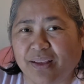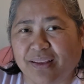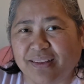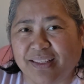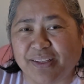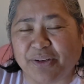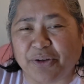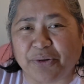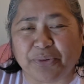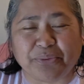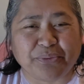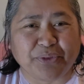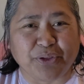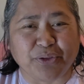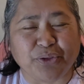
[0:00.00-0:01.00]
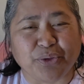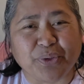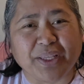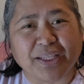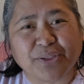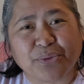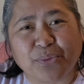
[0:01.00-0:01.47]
you do
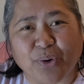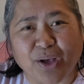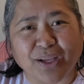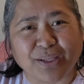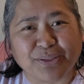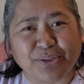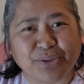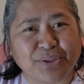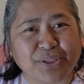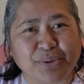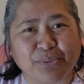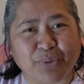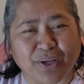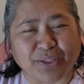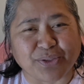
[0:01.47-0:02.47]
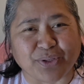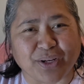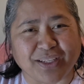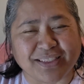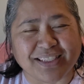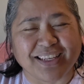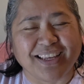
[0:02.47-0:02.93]
get to walk into some
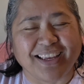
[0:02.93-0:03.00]
restaurants